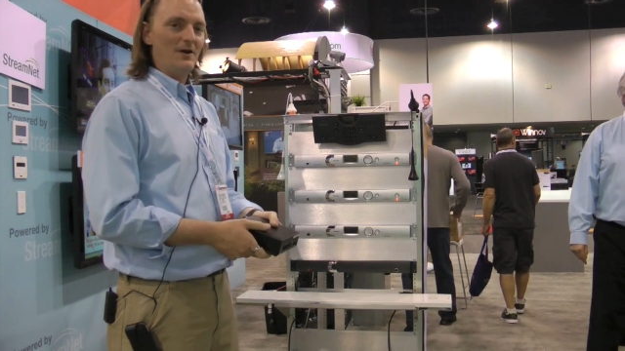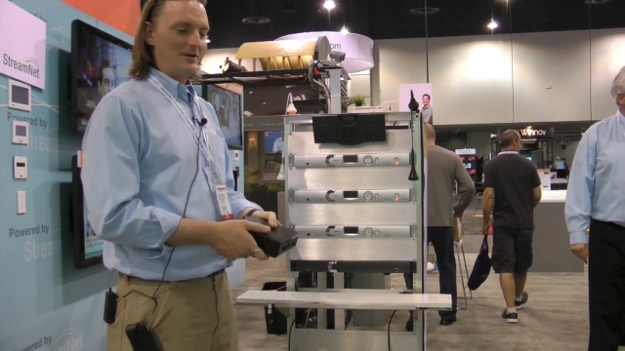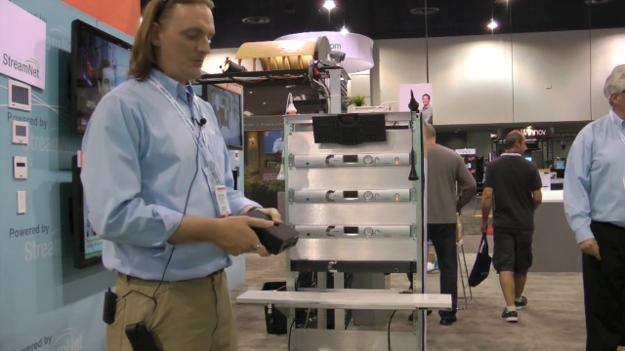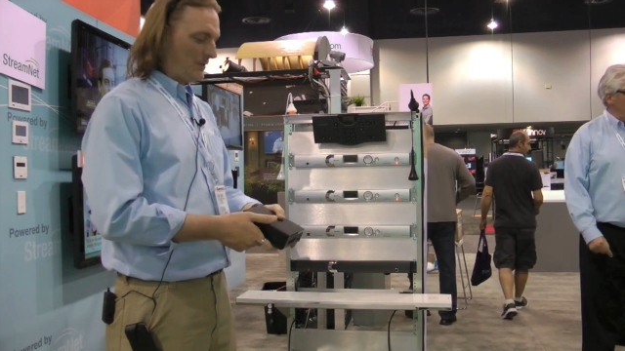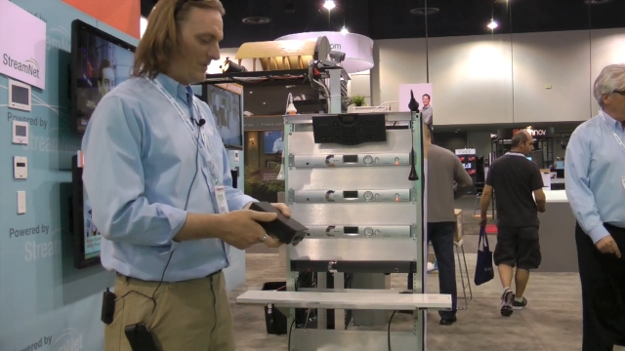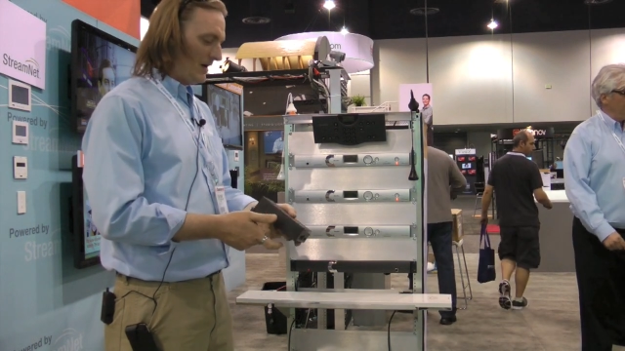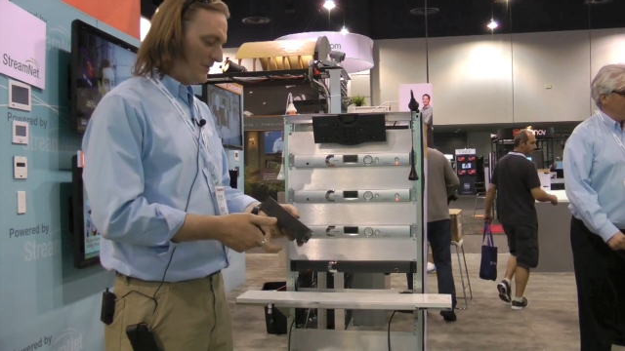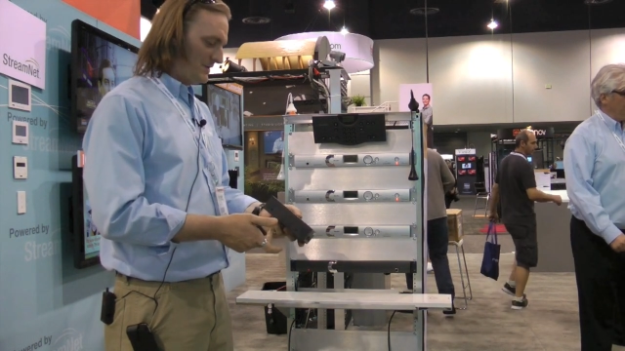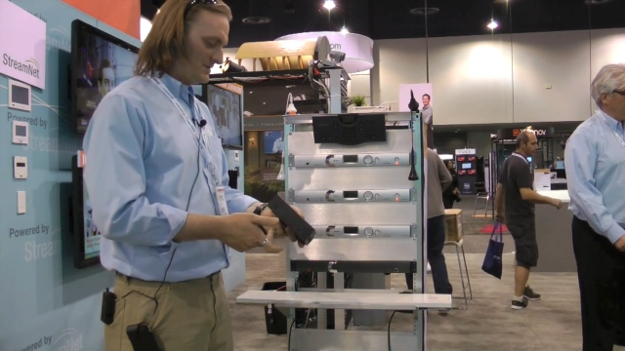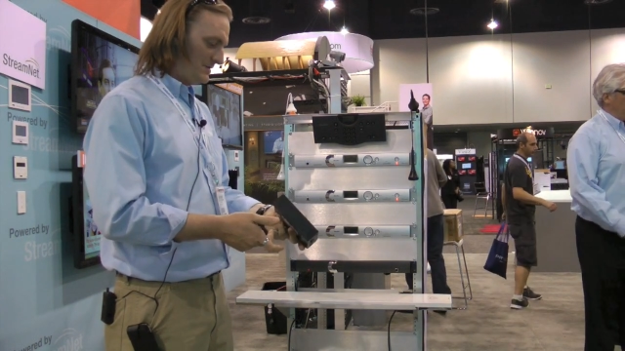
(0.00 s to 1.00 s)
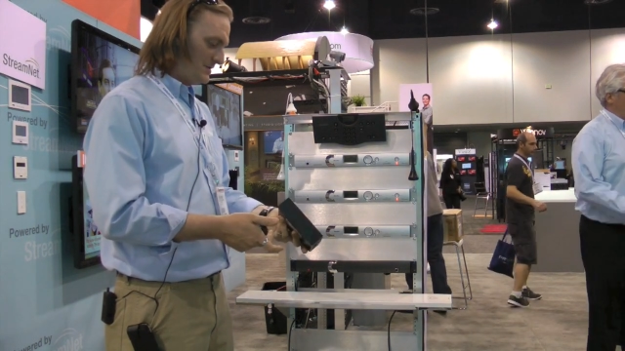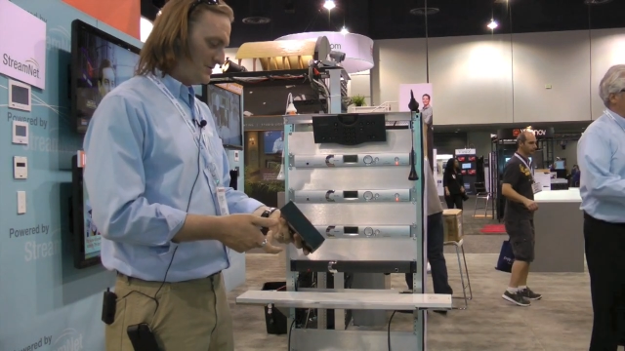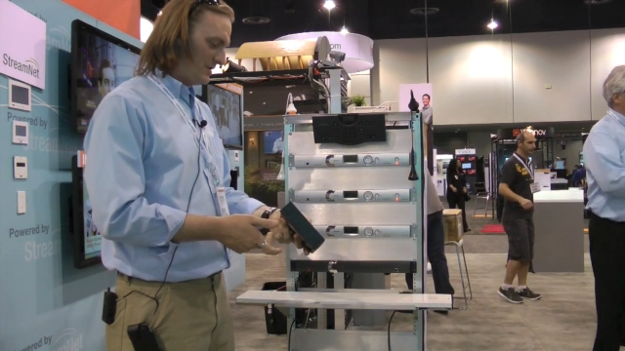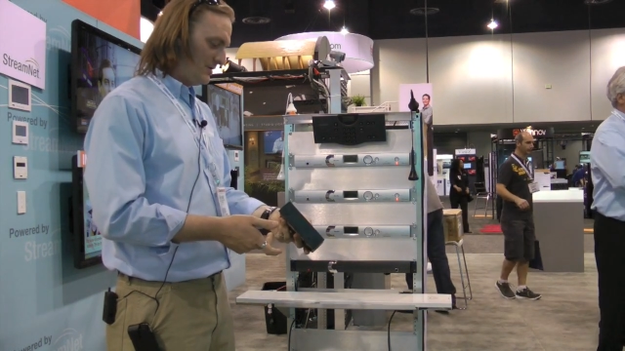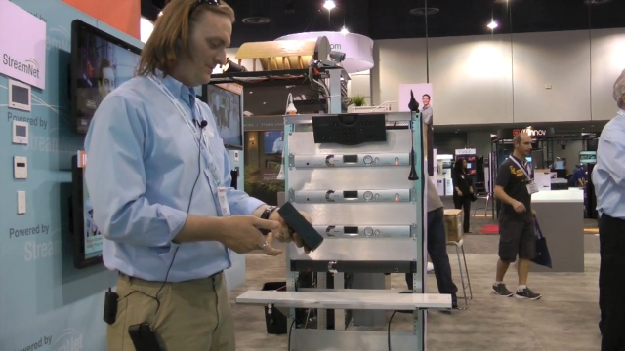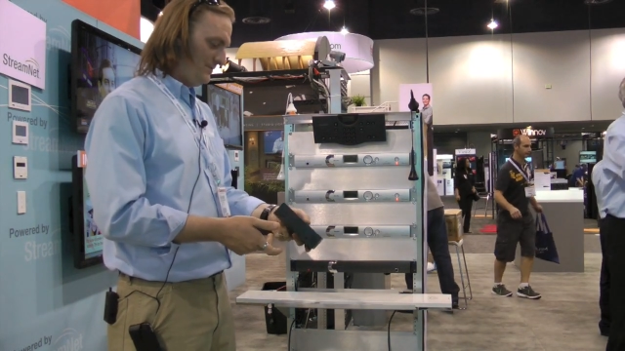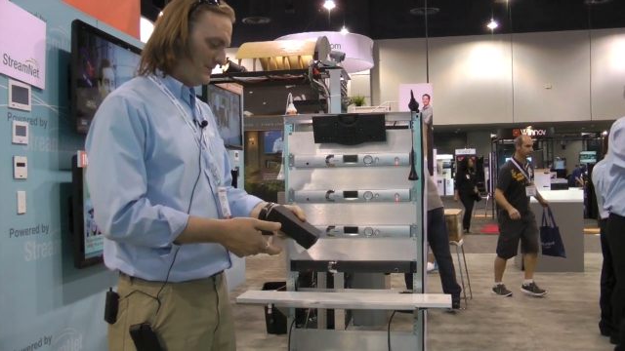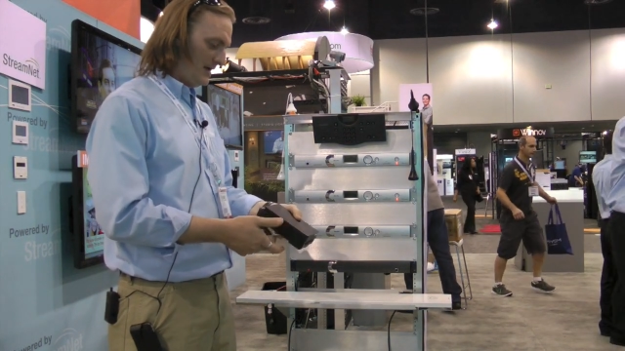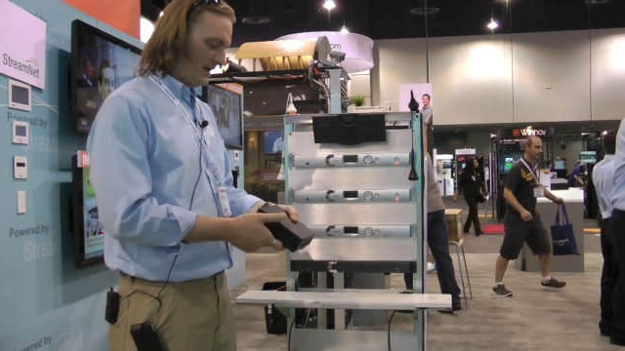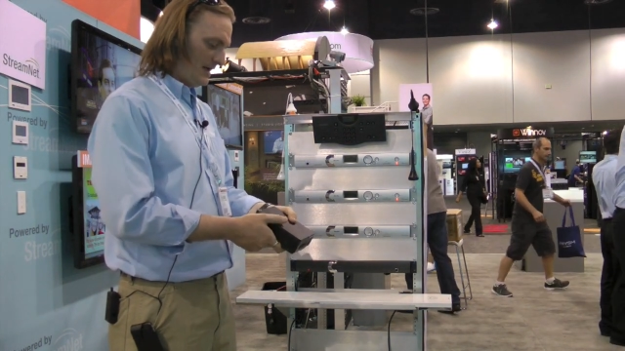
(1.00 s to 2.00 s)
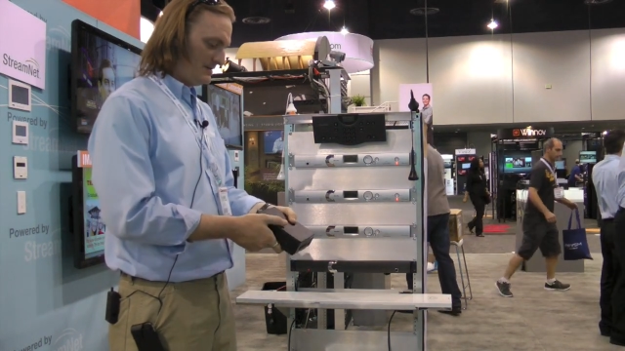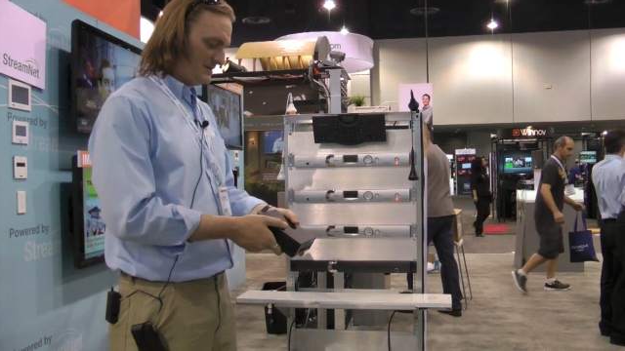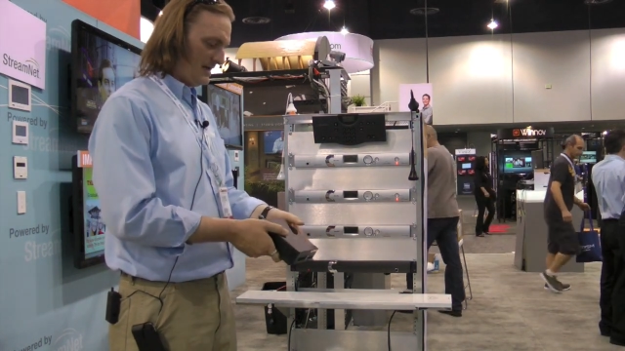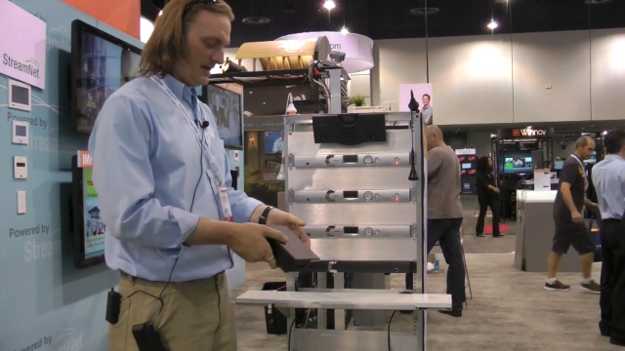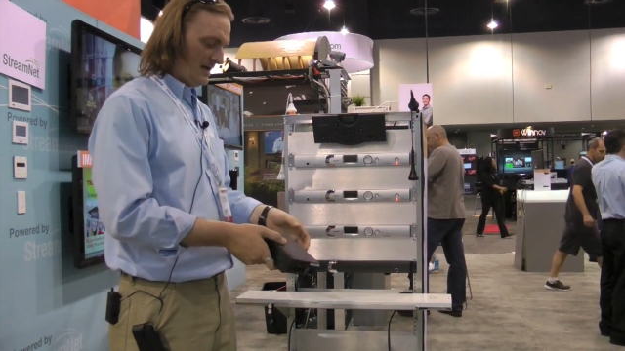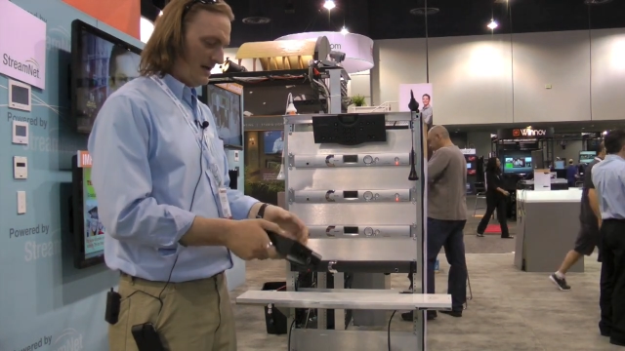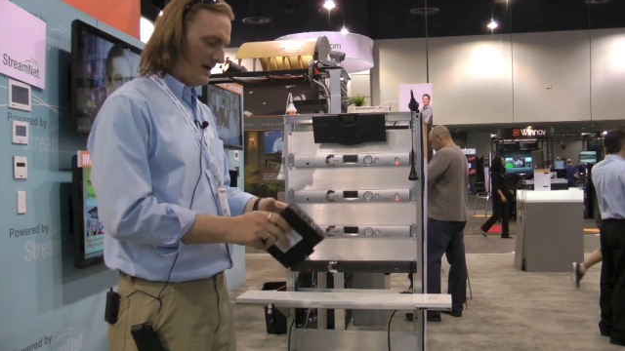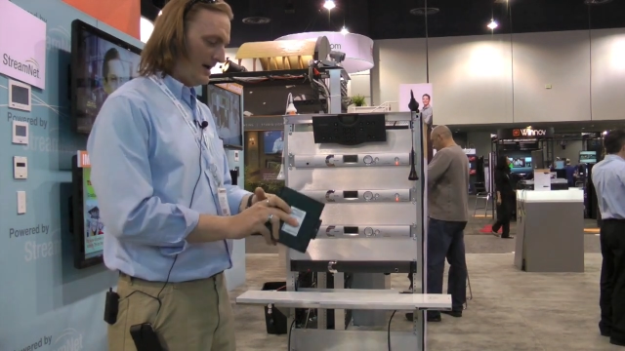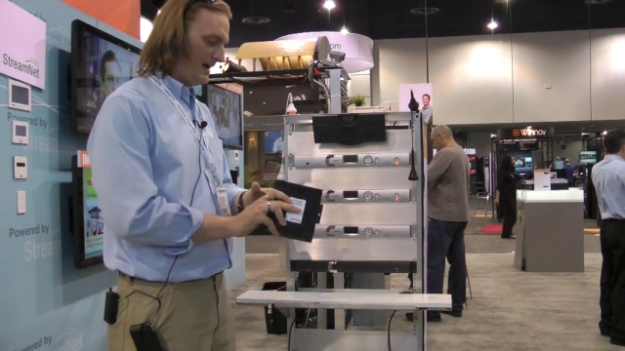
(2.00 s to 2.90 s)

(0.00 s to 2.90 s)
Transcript: product that we brought with us to the show is the